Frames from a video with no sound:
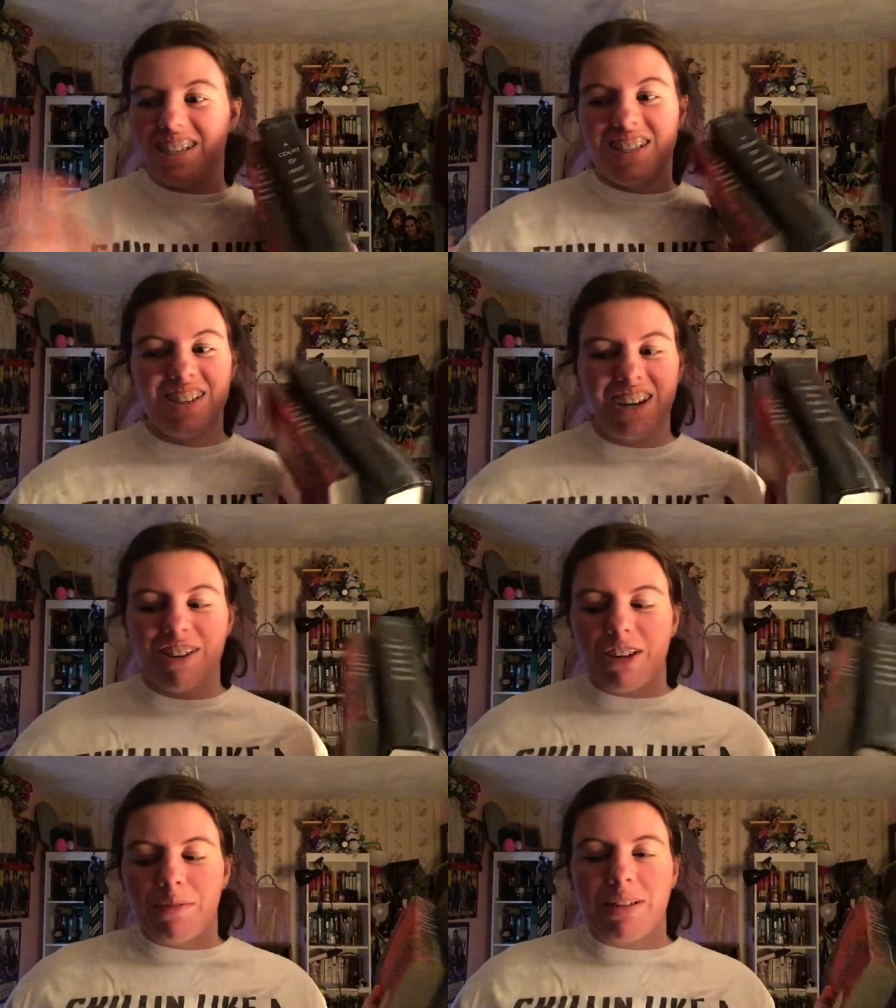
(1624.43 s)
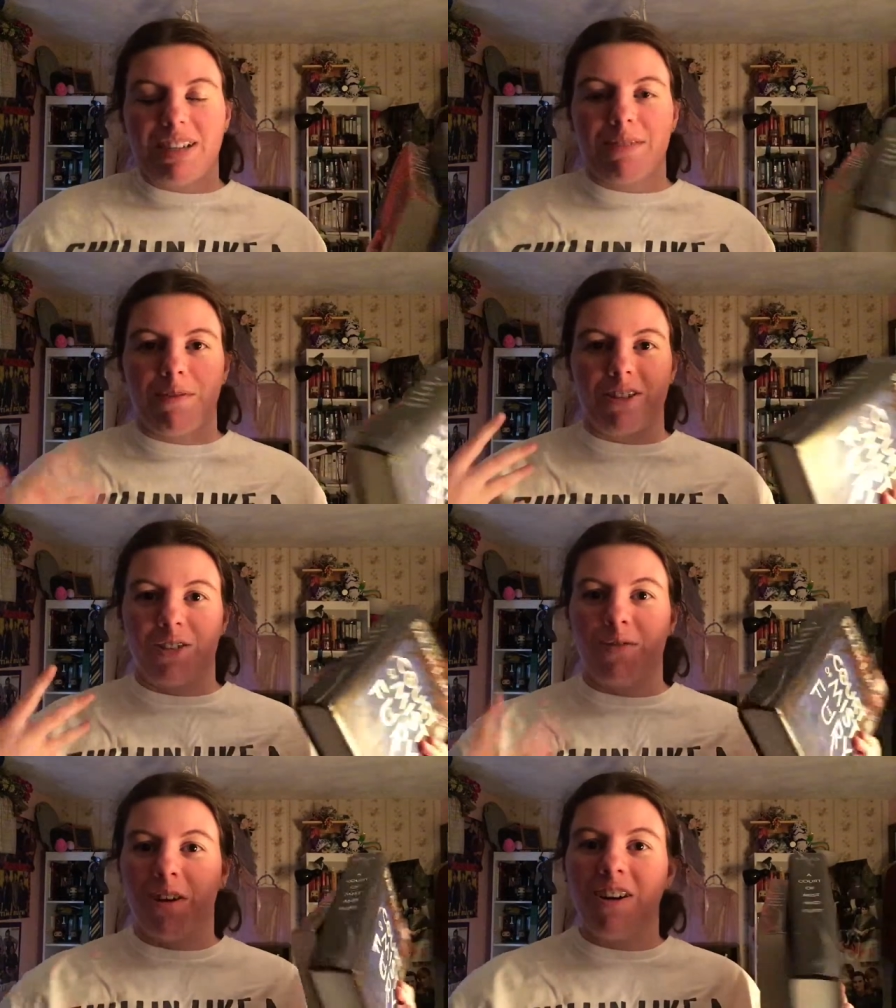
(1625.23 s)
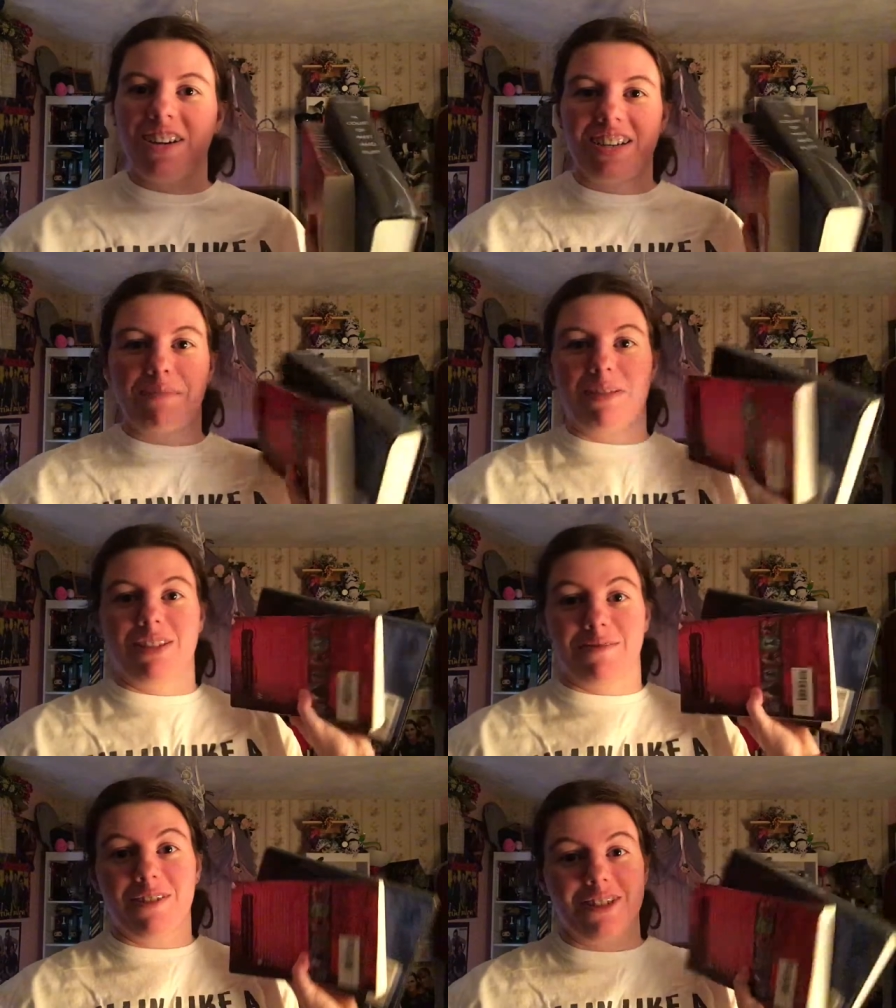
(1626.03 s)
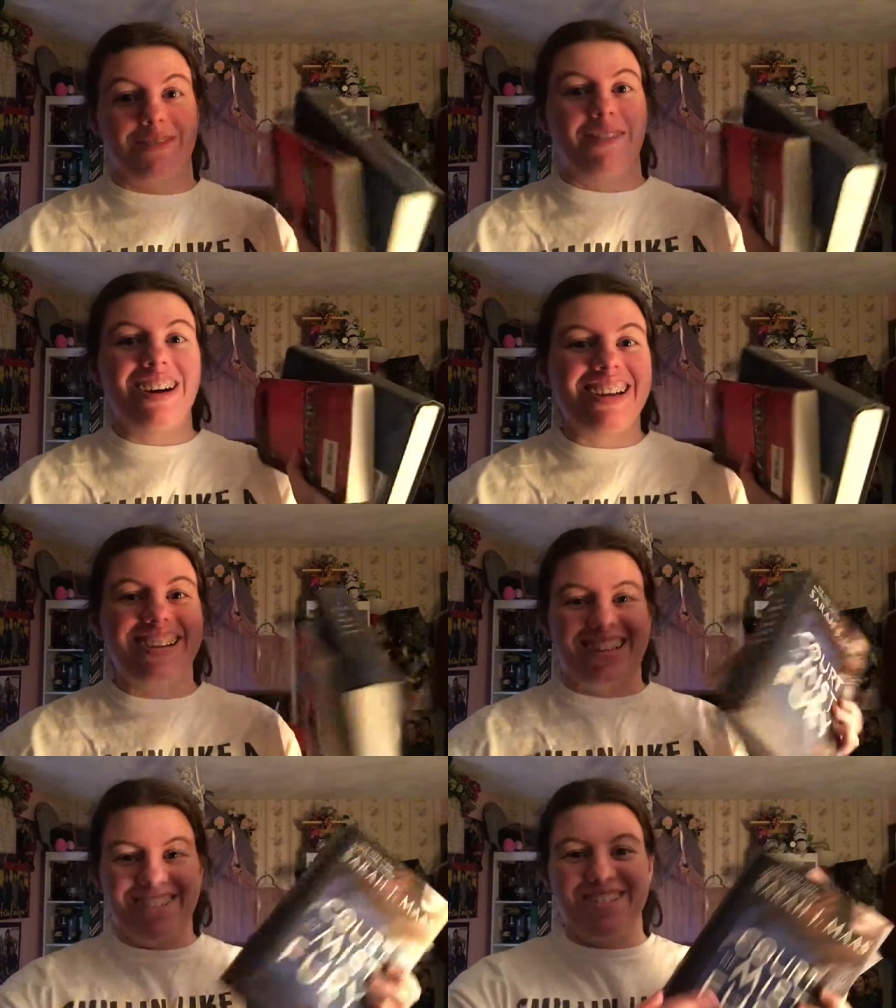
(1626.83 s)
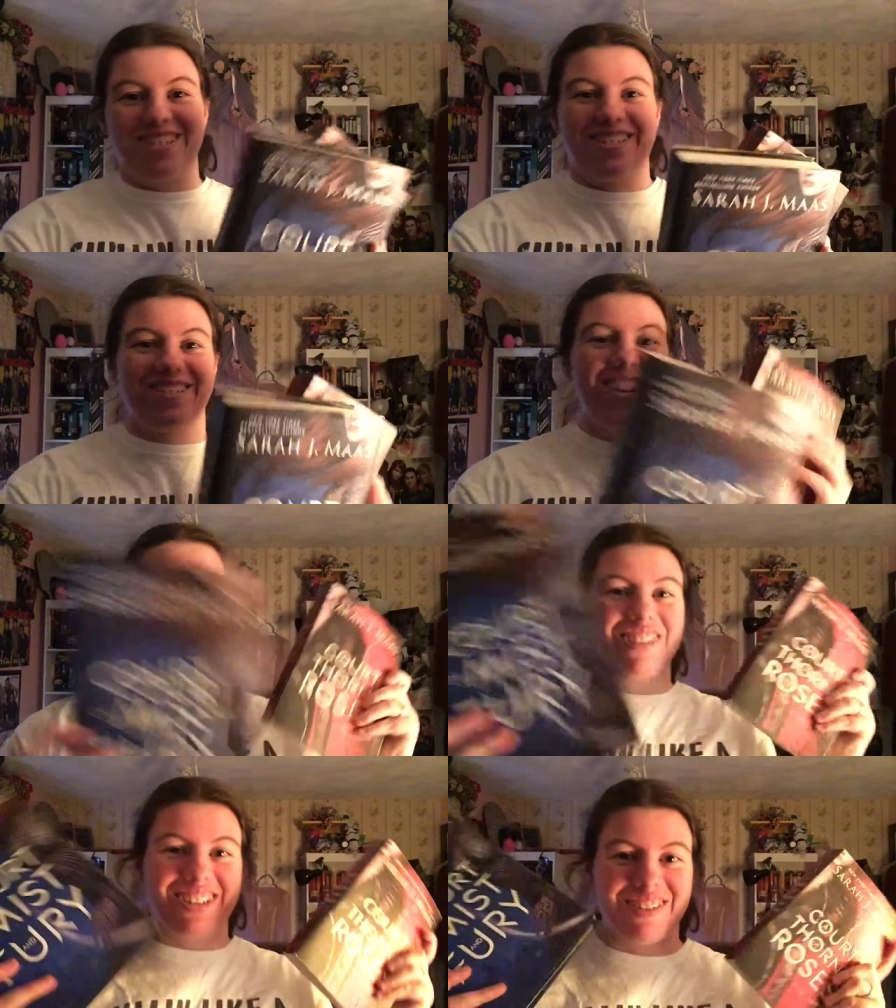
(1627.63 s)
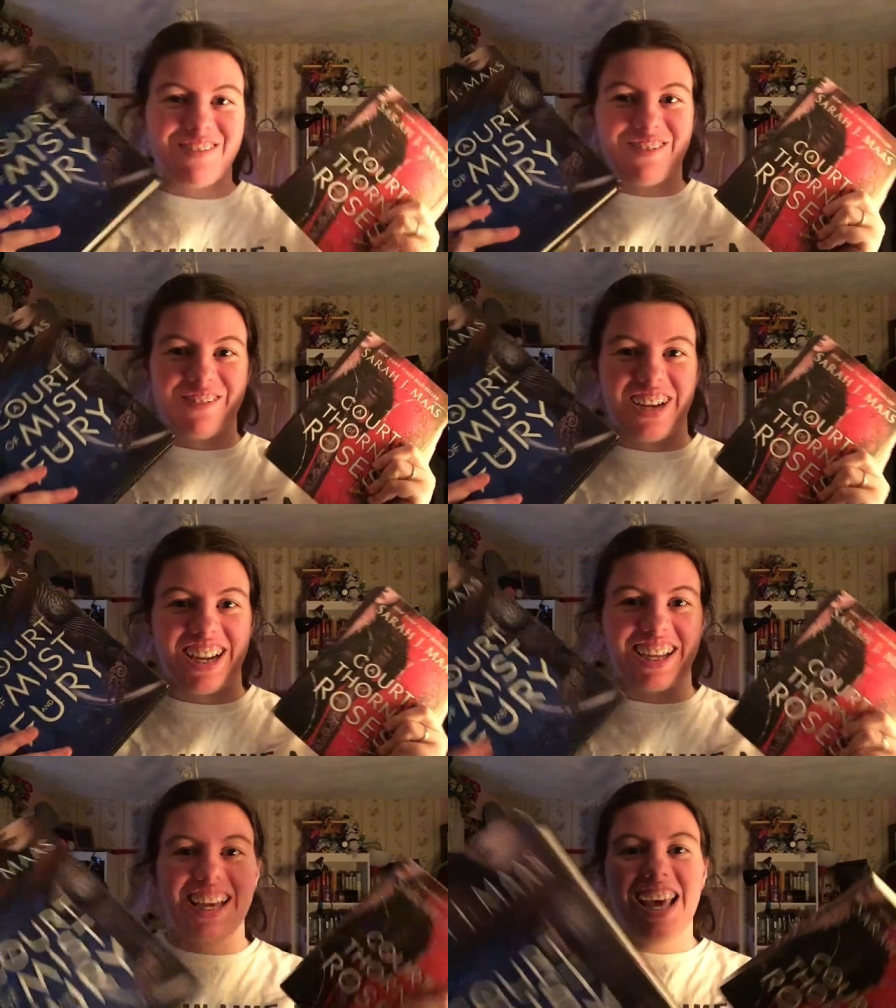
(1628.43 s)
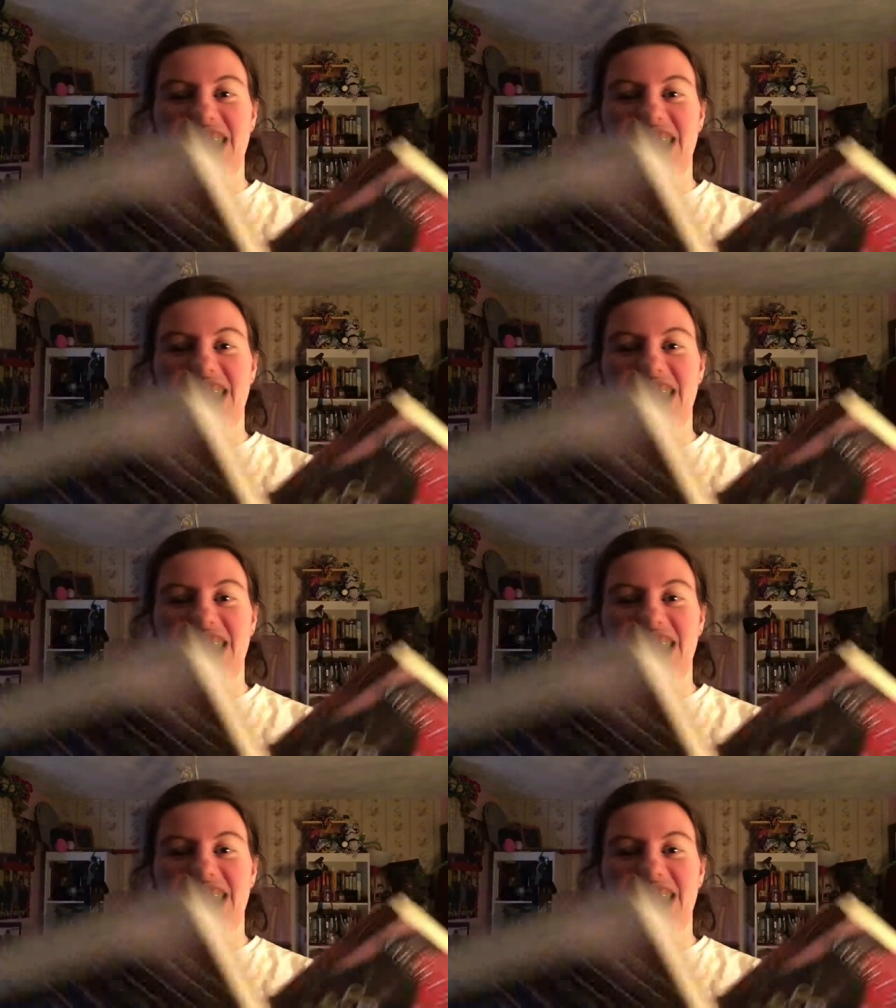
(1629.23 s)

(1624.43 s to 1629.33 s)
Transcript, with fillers: So not a great week as far as quantity, but as far as quality, it was a great week for reading.